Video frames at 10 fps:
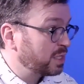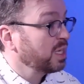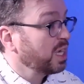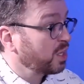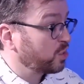
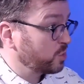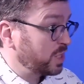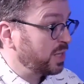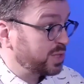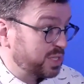and cause
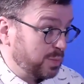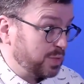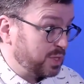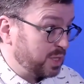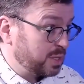sleep
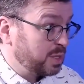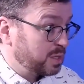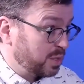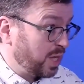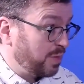disturbances.
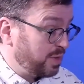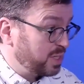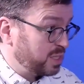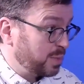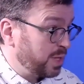So caffeine is a
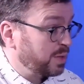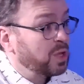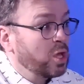stimulant.